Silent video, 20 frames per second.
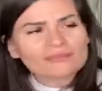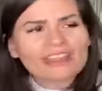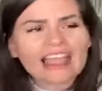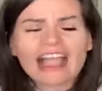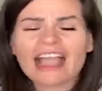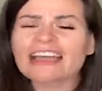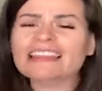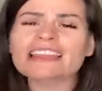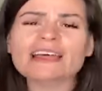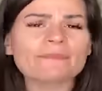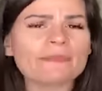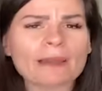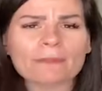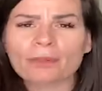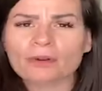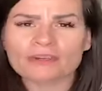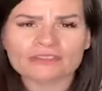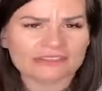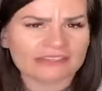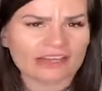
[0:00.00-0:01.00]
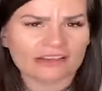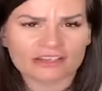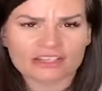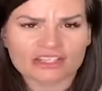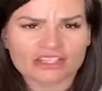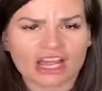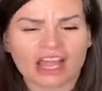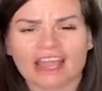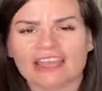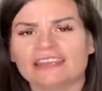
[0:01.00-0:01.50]
I let my personality
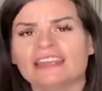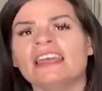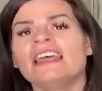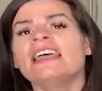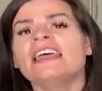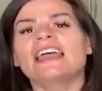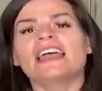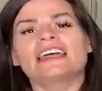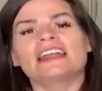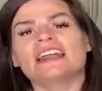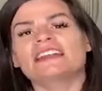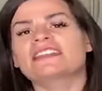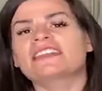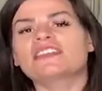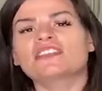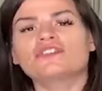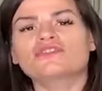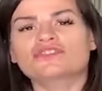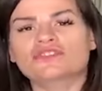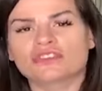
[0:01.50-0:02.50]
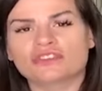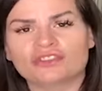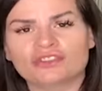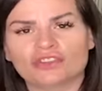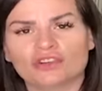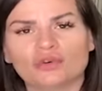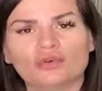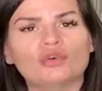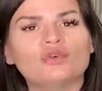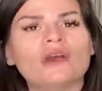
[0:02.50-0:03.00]
shine, and I think you should
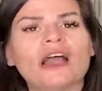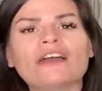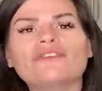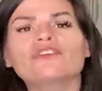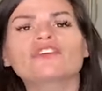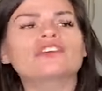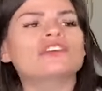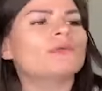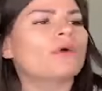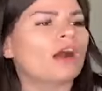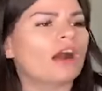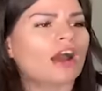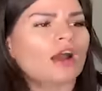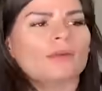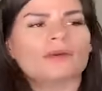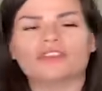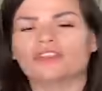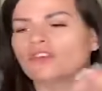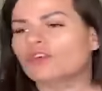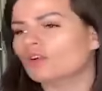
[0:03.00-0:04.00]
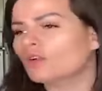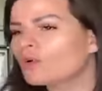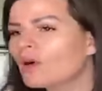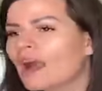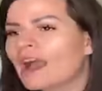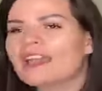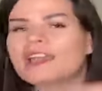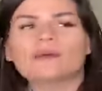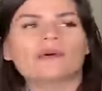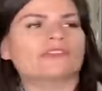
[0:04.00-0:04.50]
too. Whoever you are, whether you're
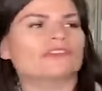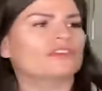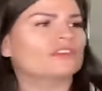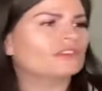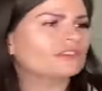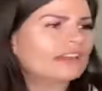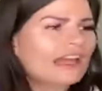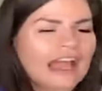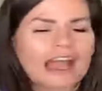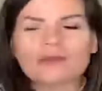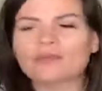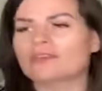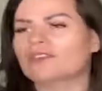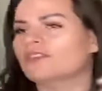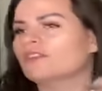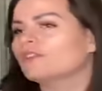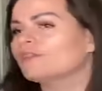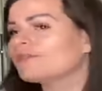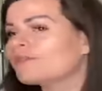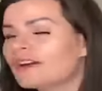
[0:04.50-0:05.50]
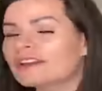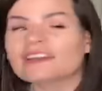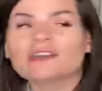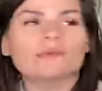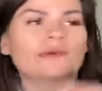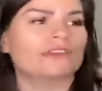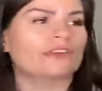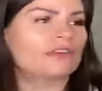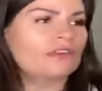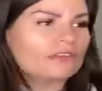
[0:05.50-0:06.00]
quiet, whether you're loud, whether you're funny,
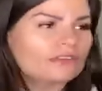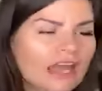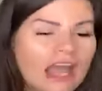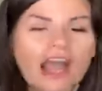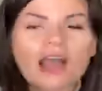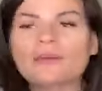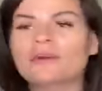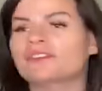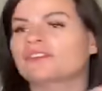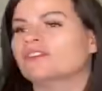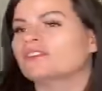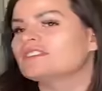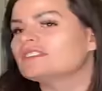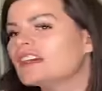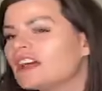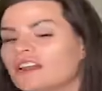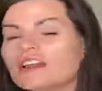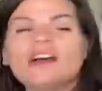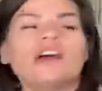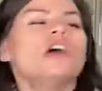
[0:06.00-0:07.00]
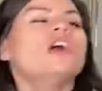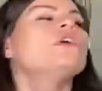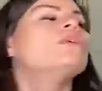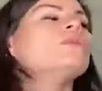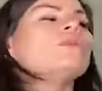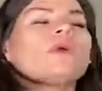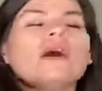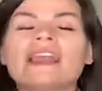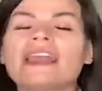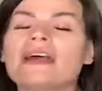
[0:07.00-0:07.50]
whether you're not, whether you're intelligent,
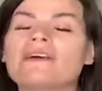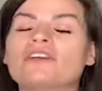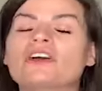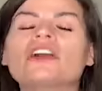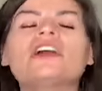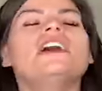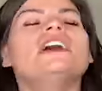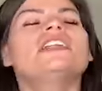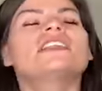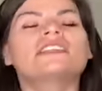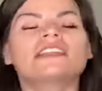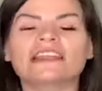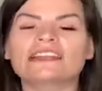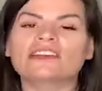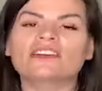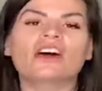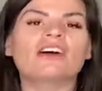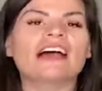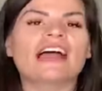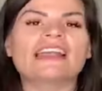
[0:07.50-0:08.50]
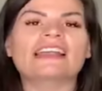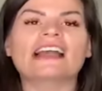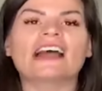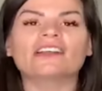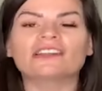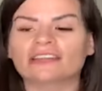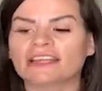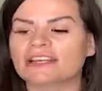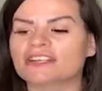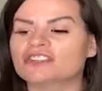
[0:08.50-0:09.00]
whatever, let it all hang out
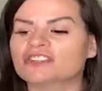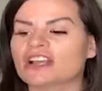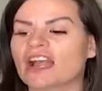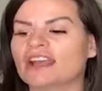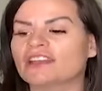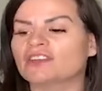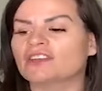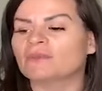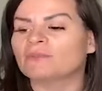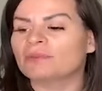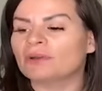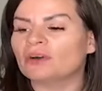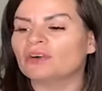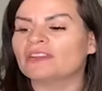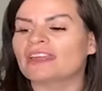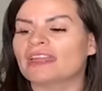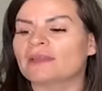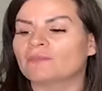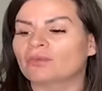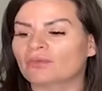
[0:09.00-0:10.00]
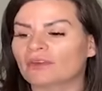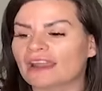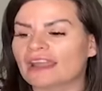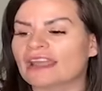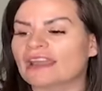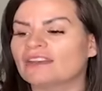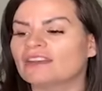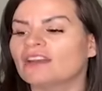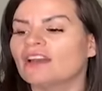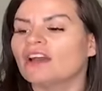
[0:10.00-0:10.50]
and let it shine. You can build a
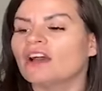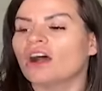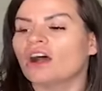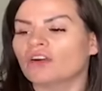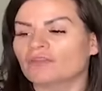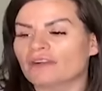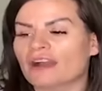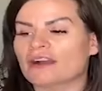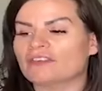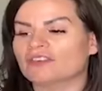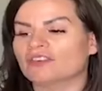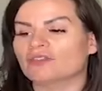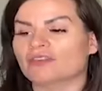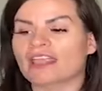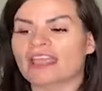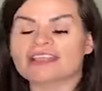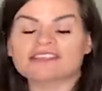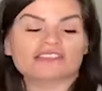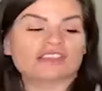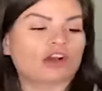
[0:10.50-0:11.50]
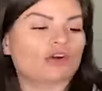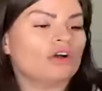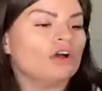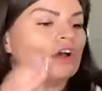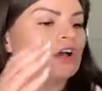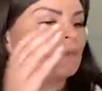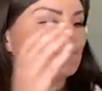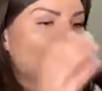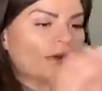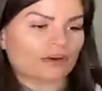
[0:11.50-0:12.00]
brand around it, okay? So
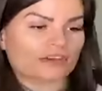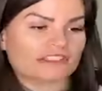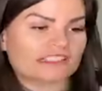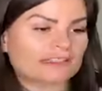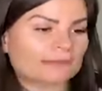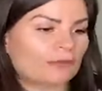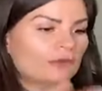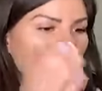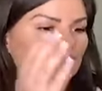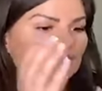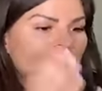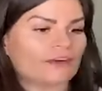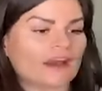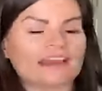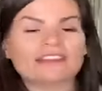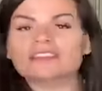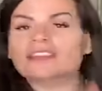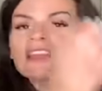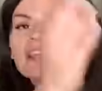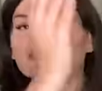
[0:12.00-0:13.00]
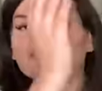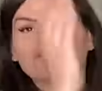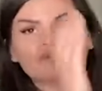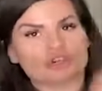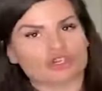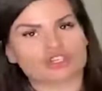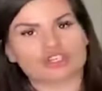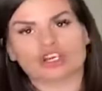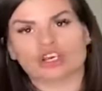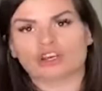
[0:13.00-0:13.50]
personable and friendly, for
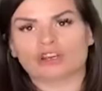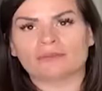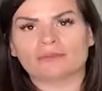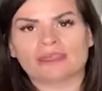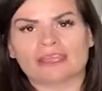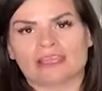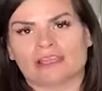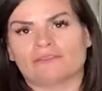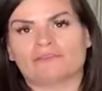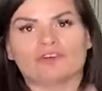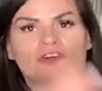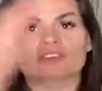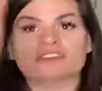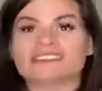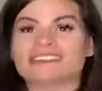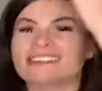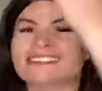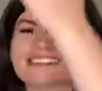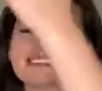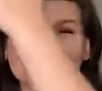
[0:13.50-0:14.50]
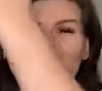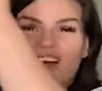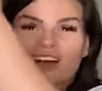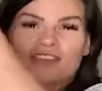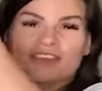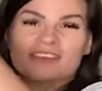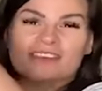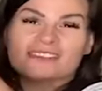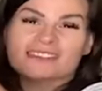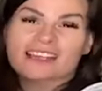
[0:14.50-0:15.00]
sure me, versus
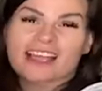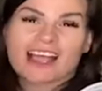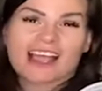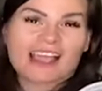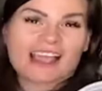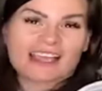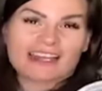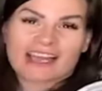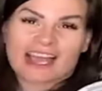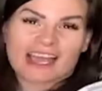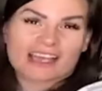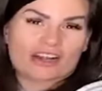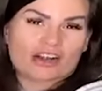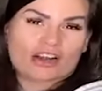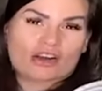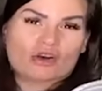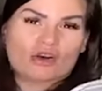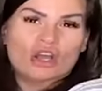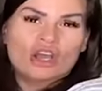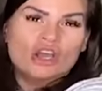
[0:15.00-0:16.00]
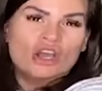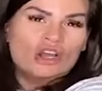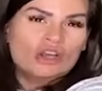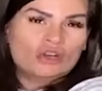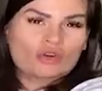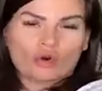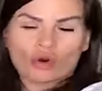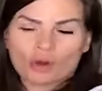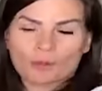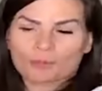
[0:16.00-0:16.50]
other side, I don't know,
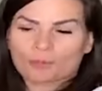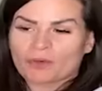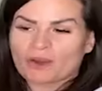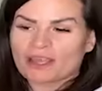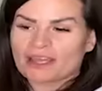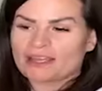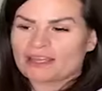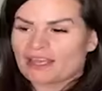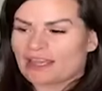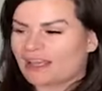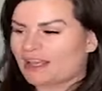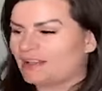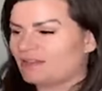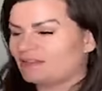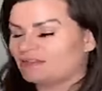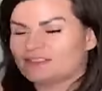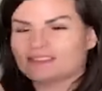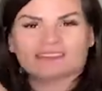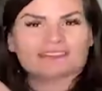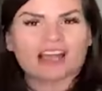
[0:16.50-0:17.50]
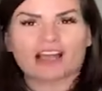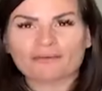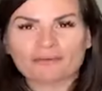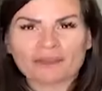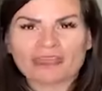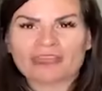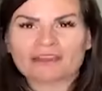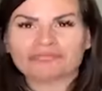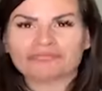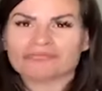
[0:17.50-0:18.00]
corporate and
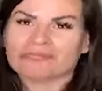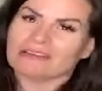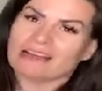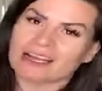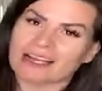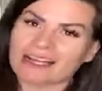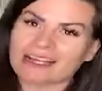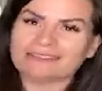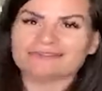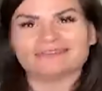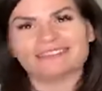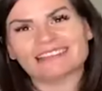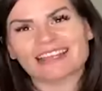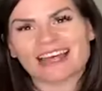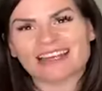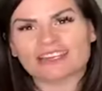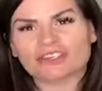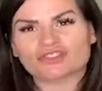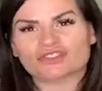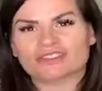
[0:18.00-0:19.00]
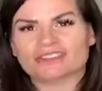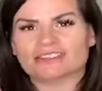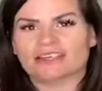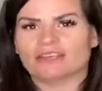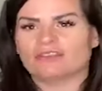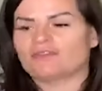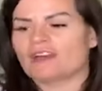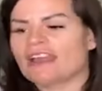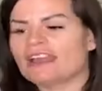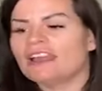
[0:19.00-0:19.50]
stuffy. Not
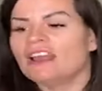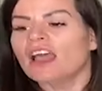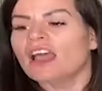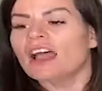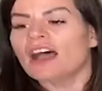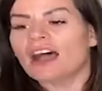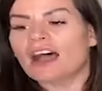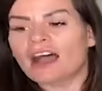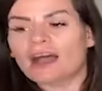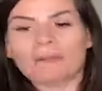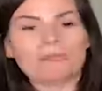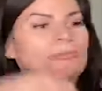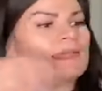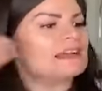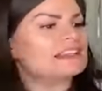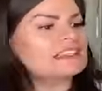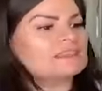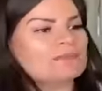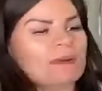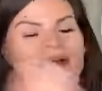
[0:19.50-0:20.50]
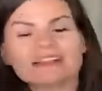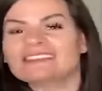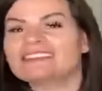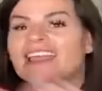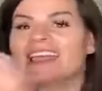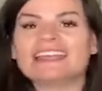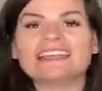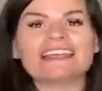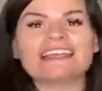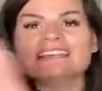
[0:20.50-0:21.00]
interested, right?
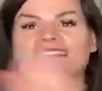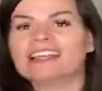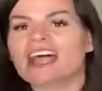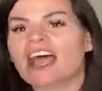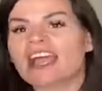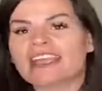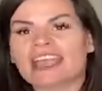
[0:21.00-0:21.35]
Spontaneous, high